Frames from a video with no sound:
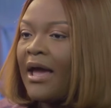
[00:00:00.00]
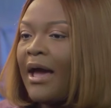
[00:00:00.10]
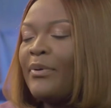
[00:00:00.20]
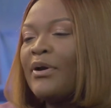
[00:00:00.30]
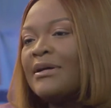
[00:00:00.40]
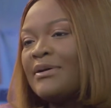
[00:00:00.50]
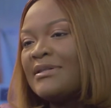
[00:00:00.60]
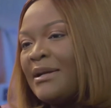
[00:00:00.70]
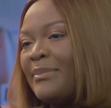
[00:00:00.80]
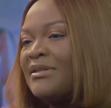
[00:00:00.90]
And because I was
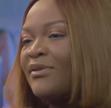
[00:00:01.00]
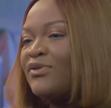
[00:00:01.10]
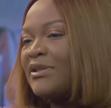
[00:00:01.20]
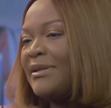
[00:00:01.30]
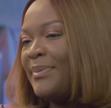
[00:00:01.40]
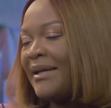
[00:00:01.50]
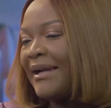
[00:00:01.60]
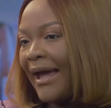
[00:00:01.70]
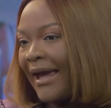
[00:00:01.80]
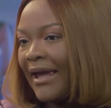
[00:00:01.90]
telling myself such a big
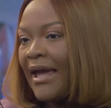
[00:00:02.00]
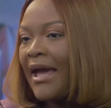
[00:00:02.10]
lie,